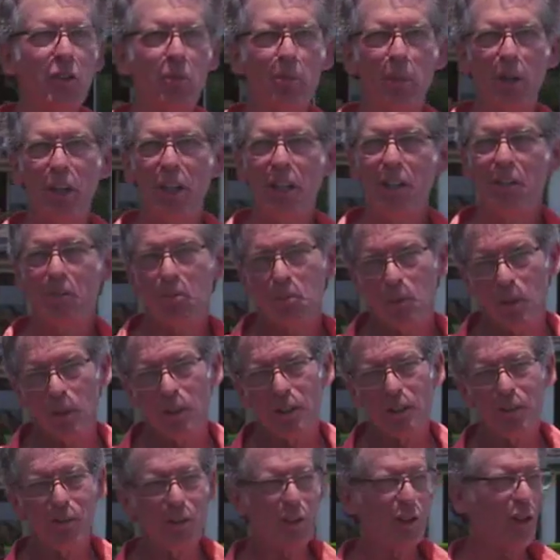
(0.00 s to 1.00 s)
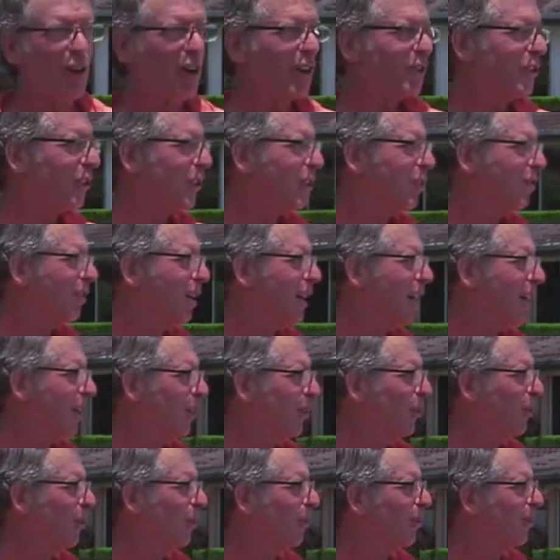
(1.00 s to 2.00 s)
Speed, well, if the guy's a
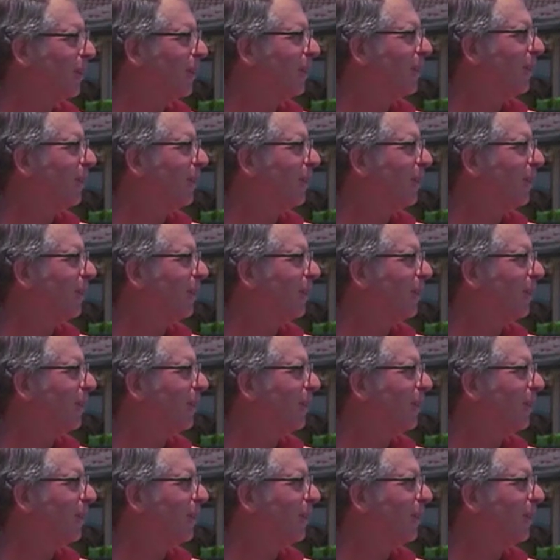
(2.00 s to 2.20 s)
karate or